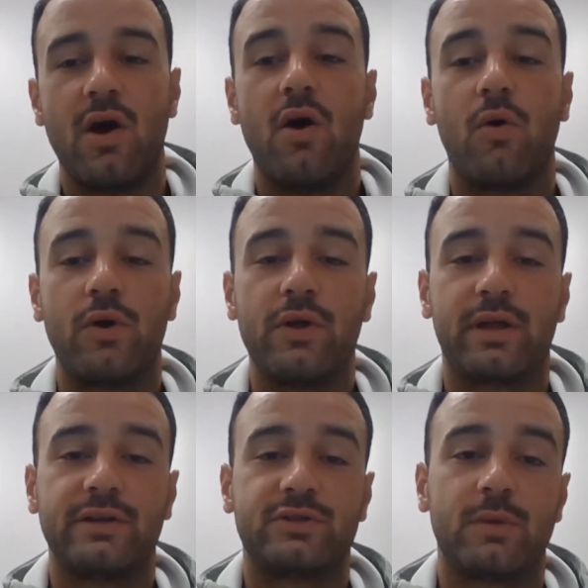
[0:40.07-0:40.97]
or you
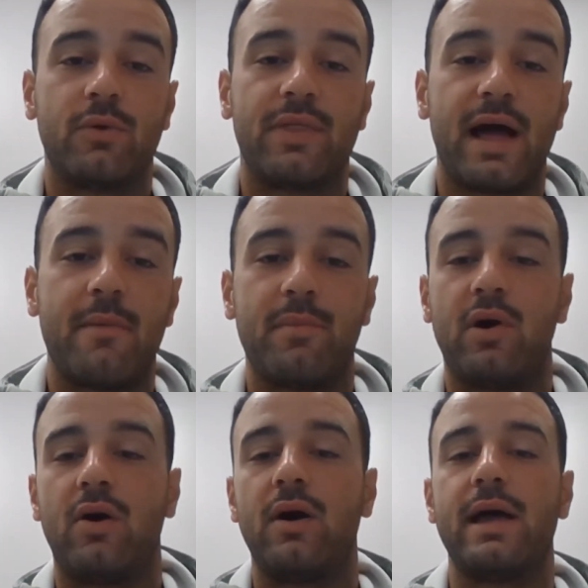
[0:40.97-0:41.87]
can dribble that
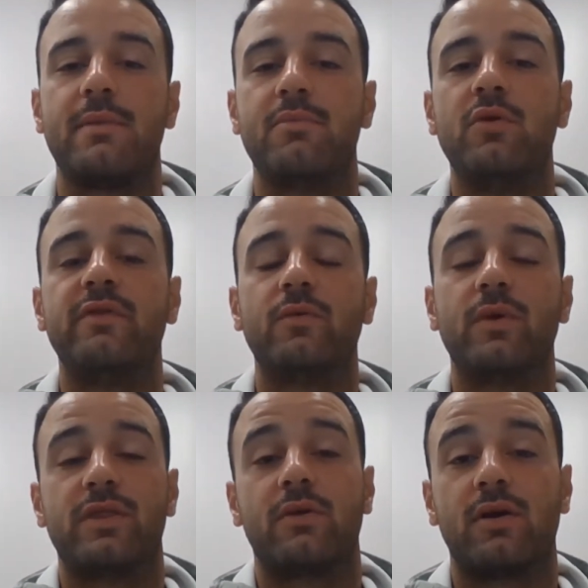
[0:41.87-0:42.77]
ball and move it
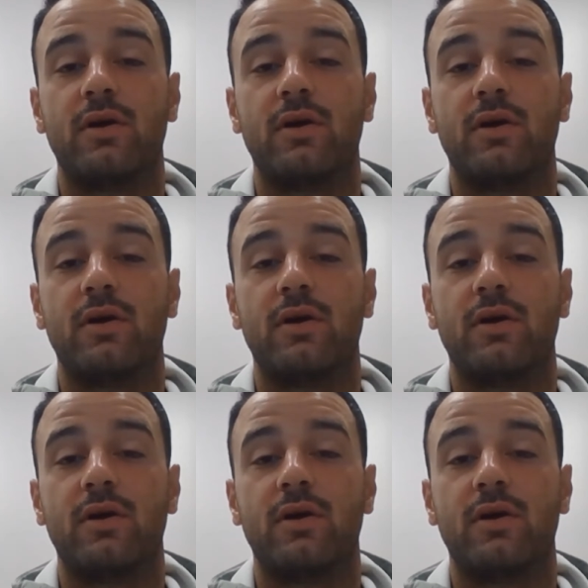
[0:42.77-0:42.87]
with your